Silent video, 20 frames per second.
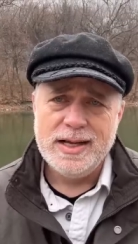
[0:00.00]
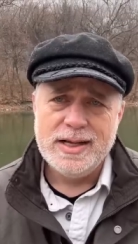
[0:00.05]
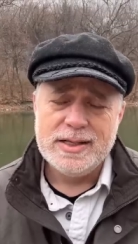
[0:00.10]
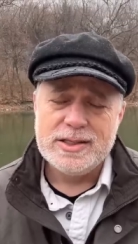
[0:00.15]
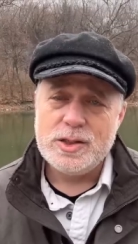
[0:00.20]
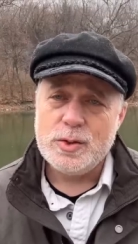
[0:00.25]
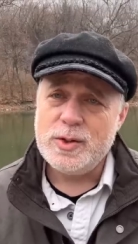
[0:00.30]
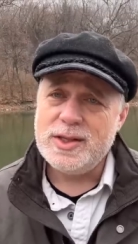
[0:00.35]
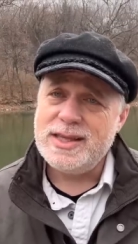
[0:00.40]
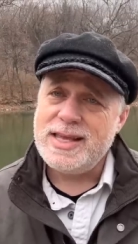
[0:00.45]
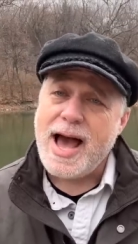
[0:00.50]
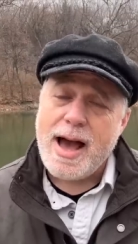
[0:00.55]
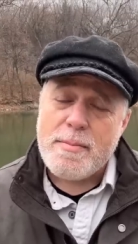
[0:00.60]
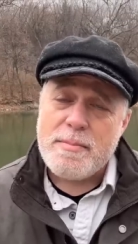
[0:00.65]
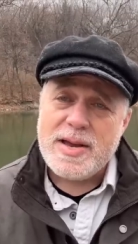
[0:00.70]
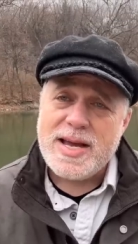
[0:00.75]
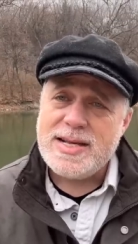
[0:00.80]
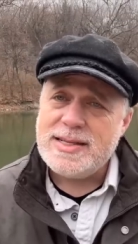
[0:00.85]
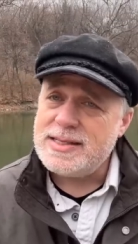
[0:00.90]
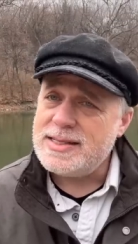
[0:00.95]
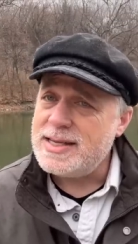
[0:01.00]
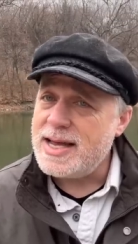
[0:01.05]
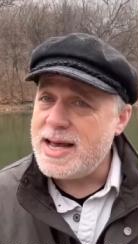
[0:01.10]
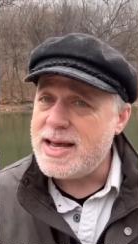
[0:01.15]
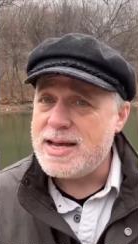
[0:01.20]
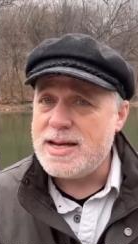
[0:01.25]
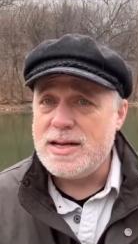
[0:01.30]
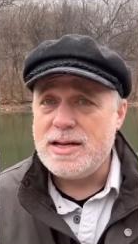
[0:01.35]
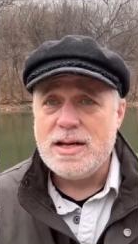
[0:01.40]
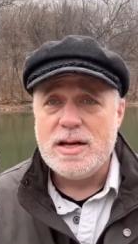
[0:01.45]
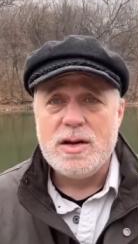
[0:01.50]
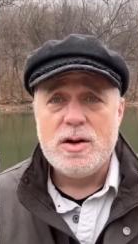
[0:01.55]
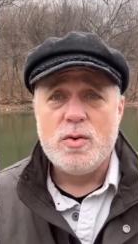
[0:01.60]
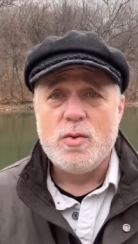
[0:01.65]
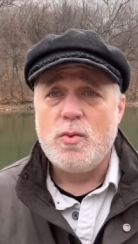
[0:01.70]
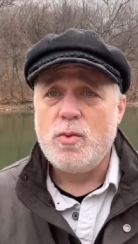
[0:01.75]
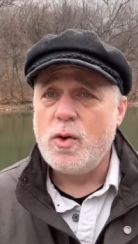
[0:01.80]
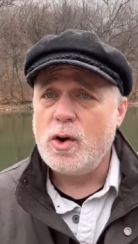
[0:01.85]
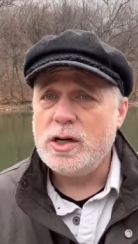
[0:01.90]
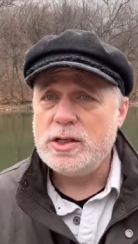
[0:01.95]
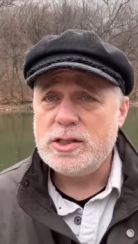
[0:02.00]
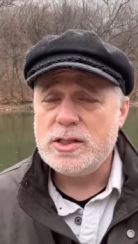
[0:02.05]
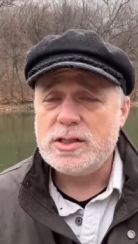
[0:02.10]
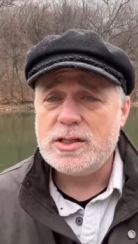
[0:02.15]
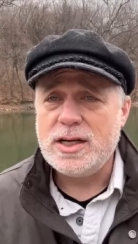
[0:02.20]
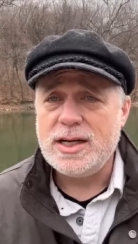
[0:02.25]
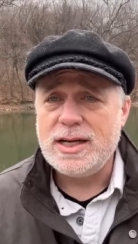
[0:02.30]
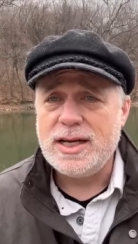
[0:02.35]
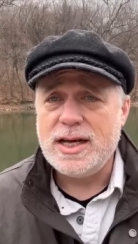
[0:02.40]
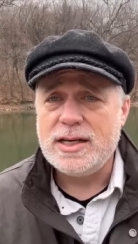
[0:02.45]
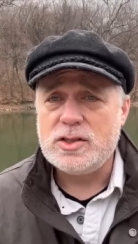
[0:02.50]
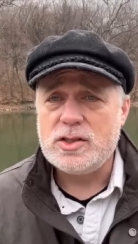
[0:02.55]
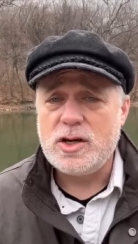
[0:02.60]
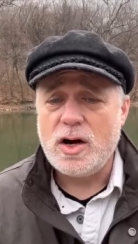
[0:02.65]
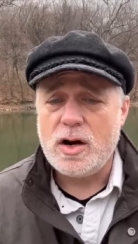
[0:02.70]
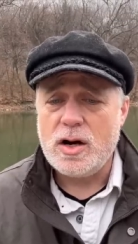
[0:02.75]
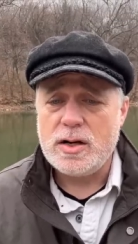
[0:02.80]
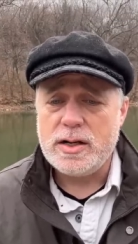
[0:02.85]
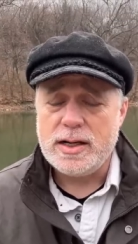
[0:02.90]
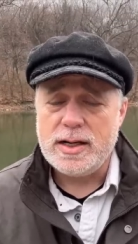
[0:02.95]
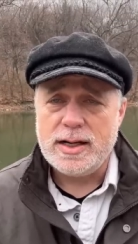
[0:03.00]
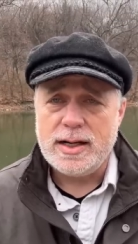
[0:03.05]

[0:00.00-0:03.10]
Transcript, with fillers: So with that being said, we're just going to get started.